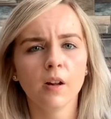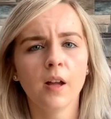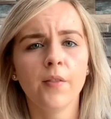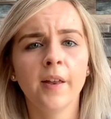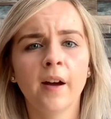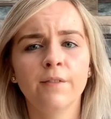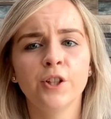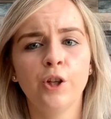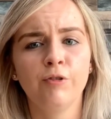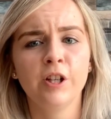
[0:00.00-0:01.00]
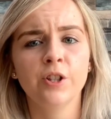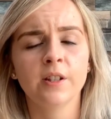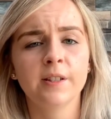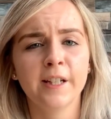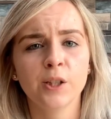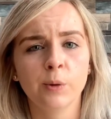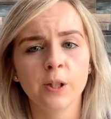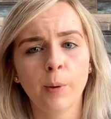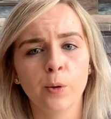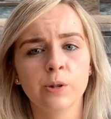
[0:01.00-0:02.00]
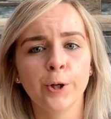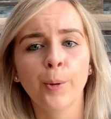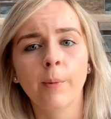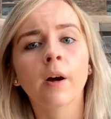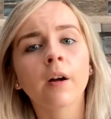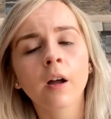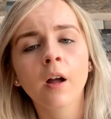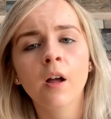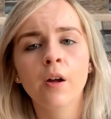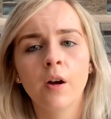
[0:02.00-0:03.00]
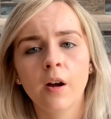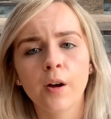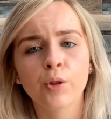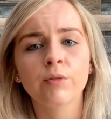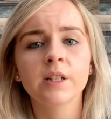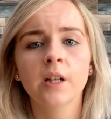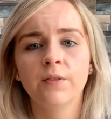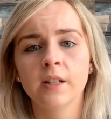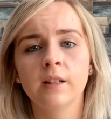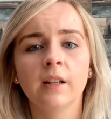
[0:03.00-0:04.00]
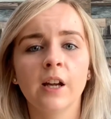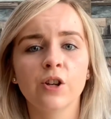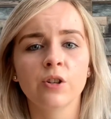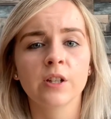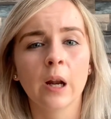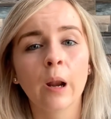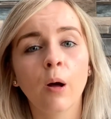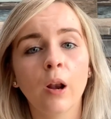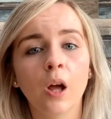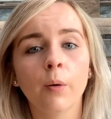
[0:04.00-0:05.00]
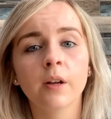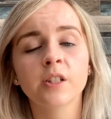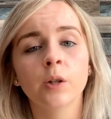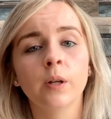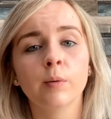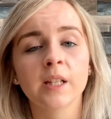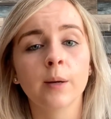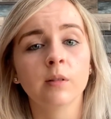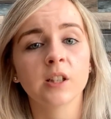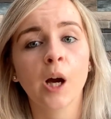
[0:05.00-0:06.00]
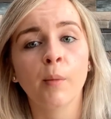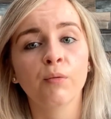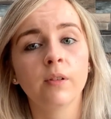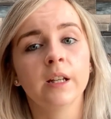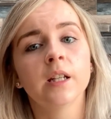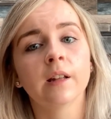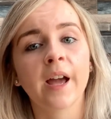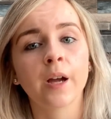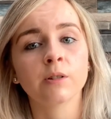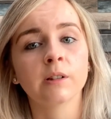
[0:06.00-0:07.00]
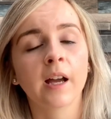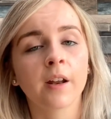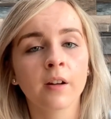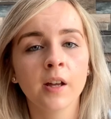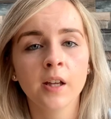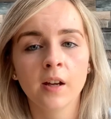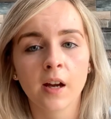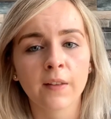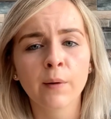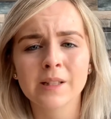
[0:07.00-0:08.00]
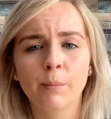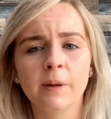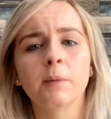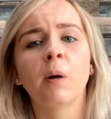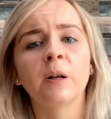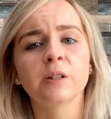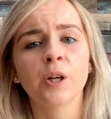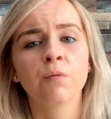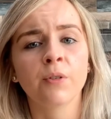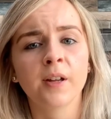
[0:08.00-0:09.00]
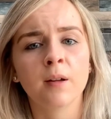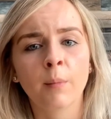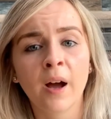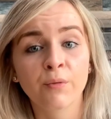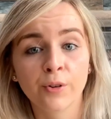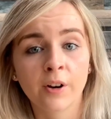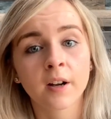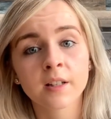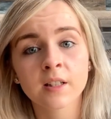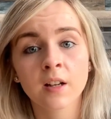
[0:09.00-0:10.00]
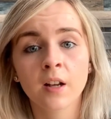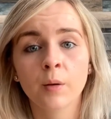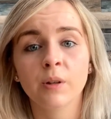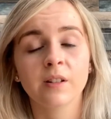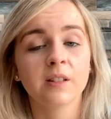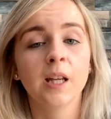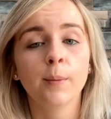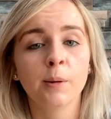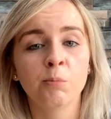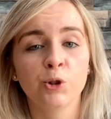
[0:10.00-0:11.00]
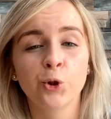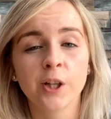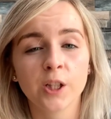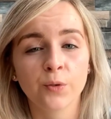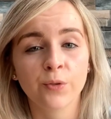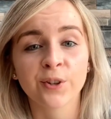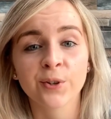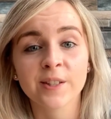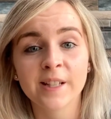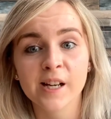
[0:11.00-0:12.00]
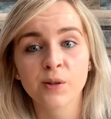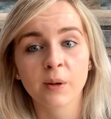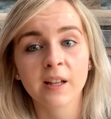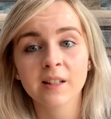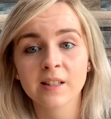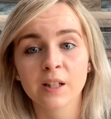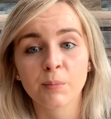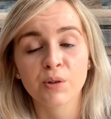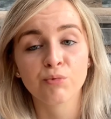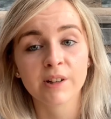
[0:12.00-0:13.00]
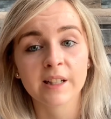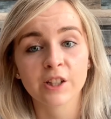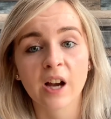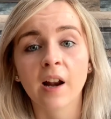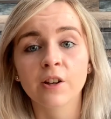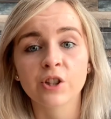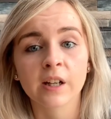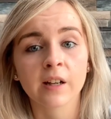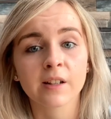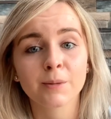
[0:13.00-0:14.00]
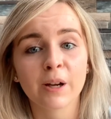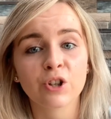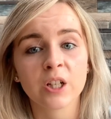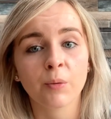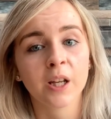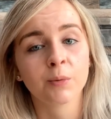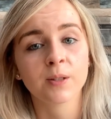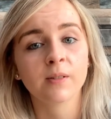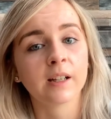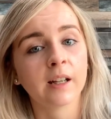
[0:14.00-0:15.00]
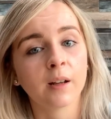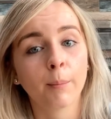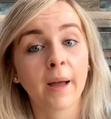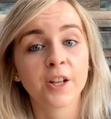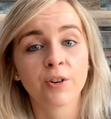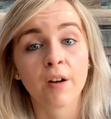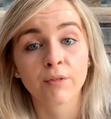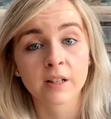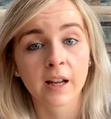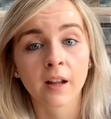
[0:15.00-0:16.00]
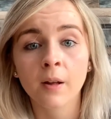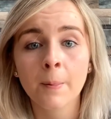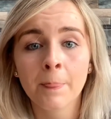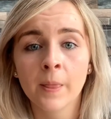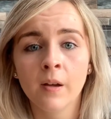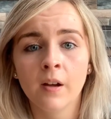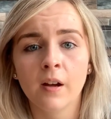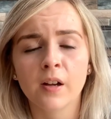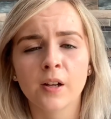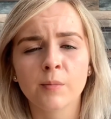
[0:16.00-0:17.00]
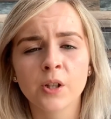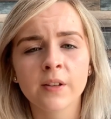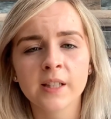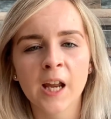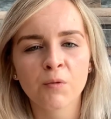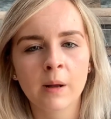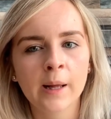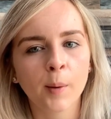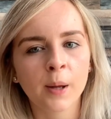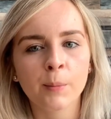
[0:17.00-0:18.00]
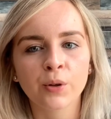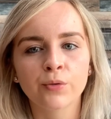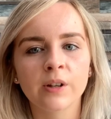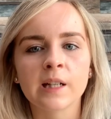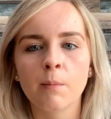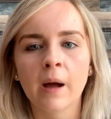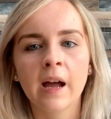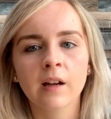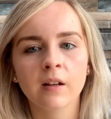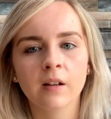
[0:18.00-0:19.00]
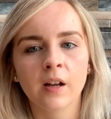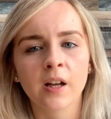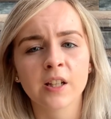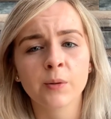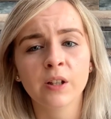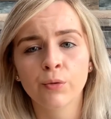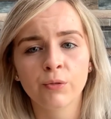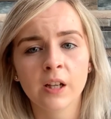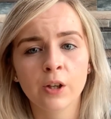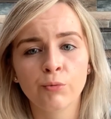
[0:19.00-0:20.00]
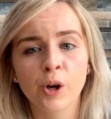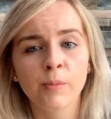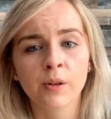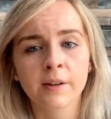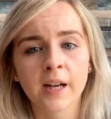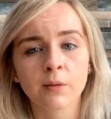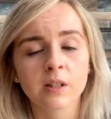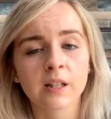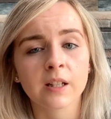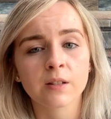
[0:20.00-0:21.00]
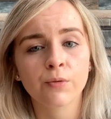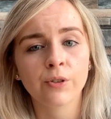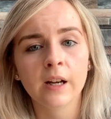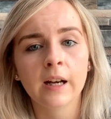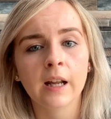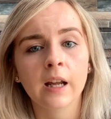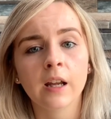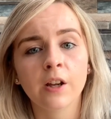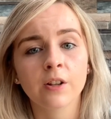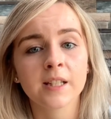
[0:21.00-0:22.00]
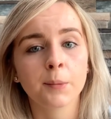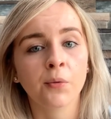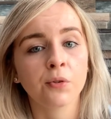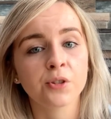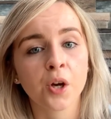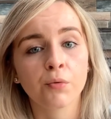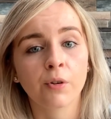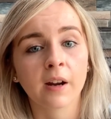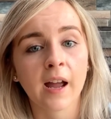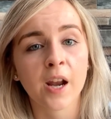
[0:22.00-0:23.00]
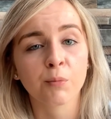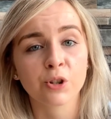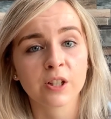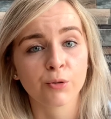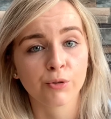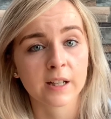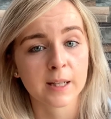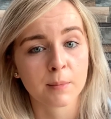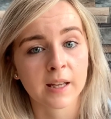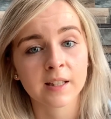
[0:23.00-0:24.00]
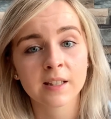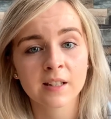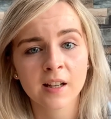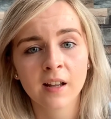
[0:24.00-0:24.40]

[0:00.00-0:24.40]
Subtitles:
And then after you reach the 6-week post-op mark, the risk of dislocation is a lot lower, so he was able to come off the lead in the house again. And that was a big milestone for him and for us, because keeping him restricted for 6 weeks had been really challenging, especially when he was feeling better every day. So this gave him a little bit more freedom back, so he could roam downstairs freely. He could sleep on the sofa again, which he'd really missed.